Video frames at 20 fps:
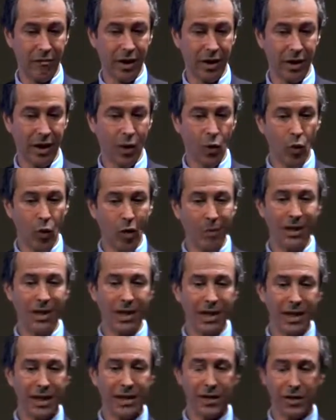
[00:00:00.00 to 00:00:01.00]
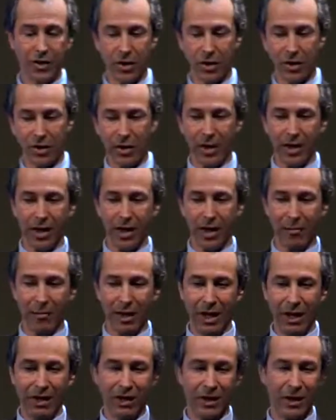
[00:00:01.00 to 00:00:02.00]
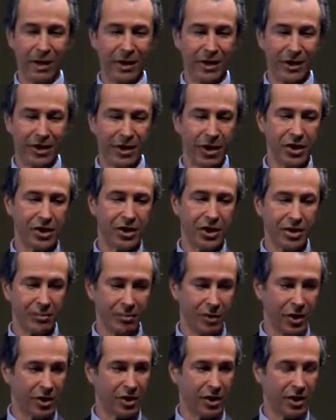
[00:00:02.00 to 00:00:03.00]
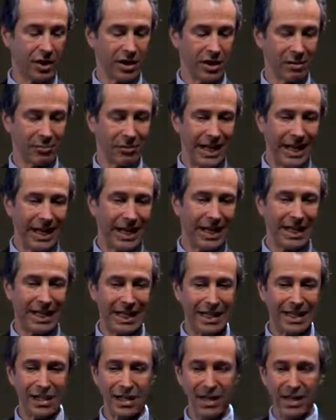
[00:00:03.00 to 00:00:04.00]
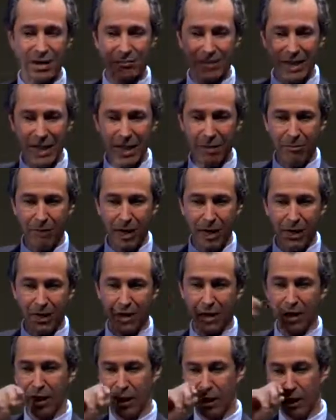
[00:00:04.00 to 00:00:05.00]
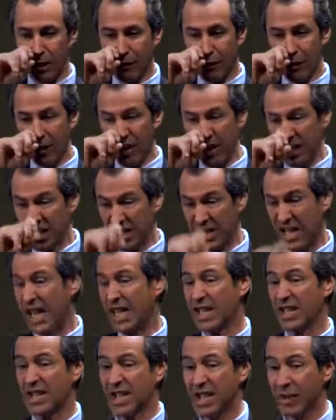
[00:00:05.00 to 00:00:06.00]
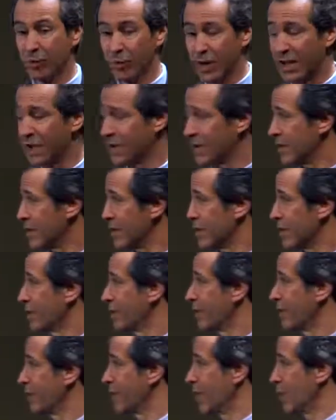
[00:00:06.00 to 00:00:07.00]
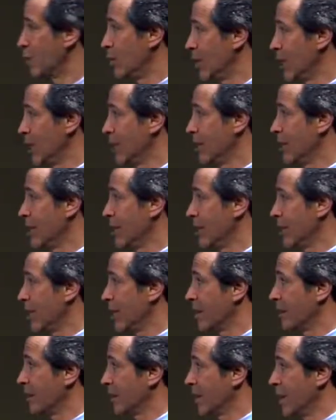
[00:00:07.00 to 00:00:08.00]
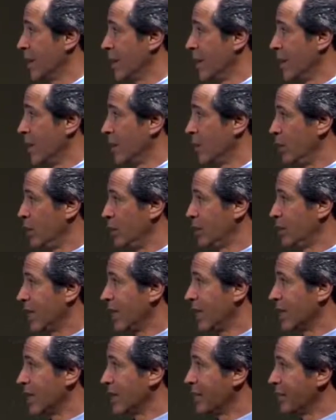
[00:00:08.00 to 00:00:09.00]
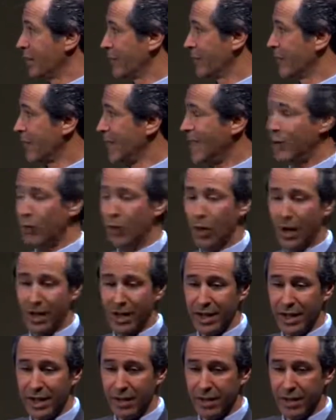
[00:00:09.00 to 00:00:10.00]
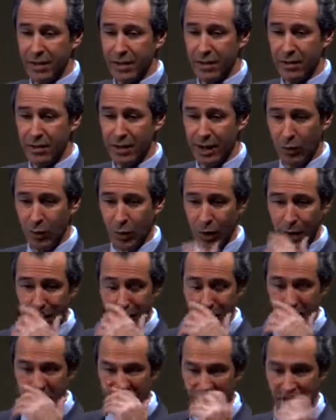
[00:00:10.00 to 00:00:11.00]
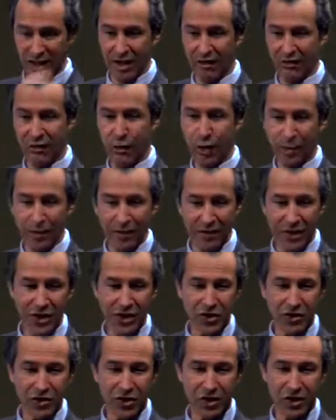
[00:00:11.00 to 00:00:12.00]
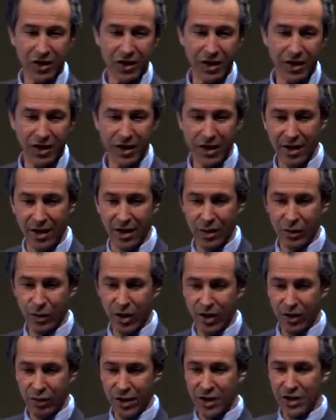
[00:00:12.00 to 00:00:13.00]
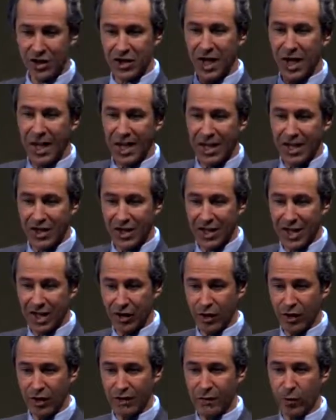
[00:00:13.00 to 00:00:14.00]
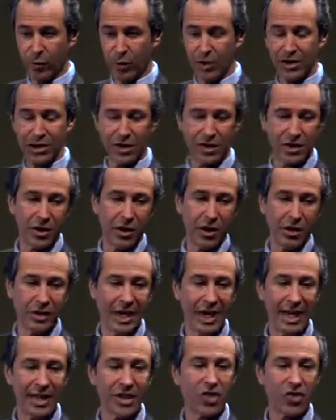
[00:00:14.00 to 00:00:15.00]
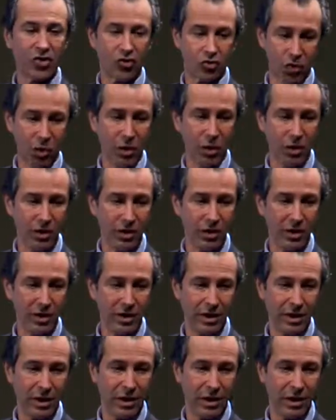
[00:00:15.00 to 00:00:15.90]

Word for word: But a woman needs her little amount just as much as a man needs his big amount for the exact same reasons. And we'll get into that. We check E one and E two. E one is a form of estrogen, which when it's high is not good for us. It's called estrone.